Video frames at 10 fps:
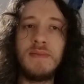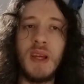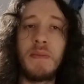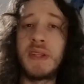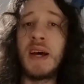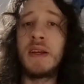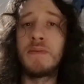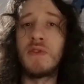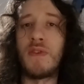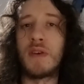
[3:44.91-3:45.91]
But then you
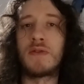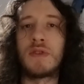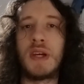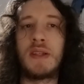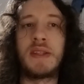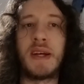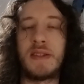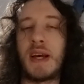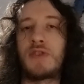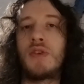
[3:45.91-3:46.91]
move on to say that that's
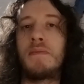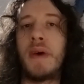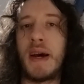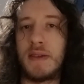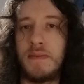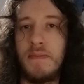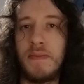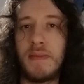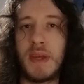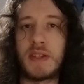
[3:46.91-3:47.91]
actually bad,
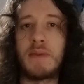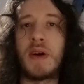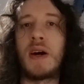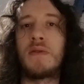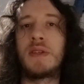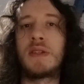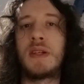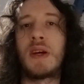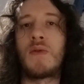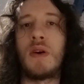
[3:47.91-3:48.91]
that somehow these
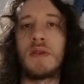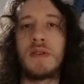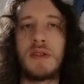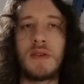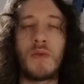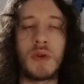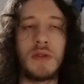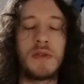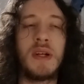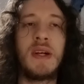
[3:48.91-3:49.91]
inequalities in the
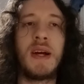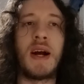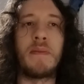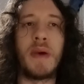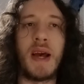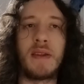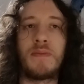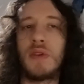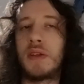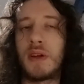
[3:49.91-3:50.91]
world are bad,
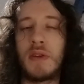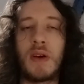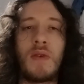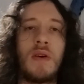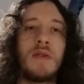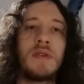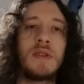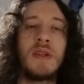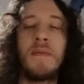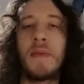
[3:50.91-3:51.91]
political
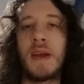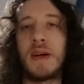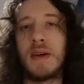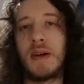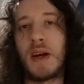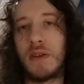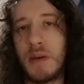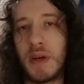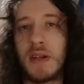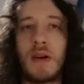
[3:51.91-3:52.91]
inequalities,
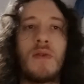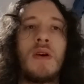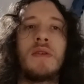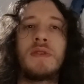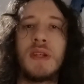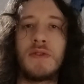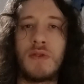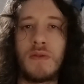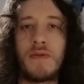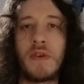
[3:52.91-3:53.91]
economic inequalities, and
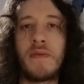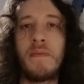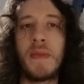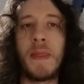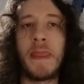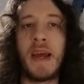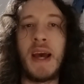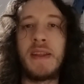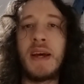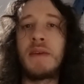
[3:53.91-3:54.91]
so forth.
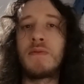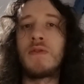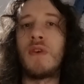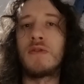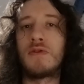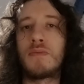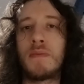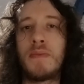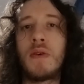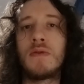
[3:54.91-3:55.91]
And then he moves on to
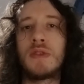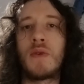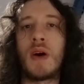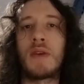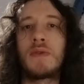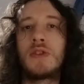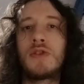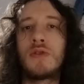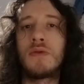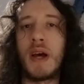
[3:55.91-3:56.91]
propose that what we
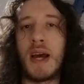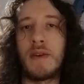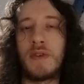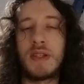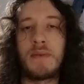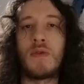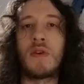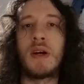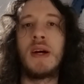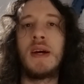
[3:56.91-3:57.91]
should have is a
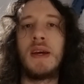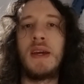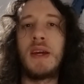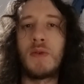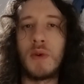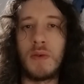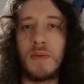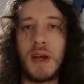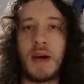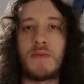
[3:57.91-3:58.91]
more equal,
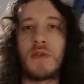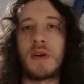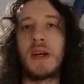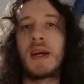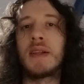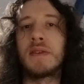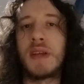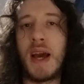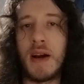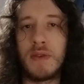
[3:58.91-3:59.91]
a more
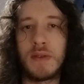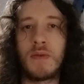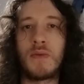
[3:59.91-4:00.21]
egalitarian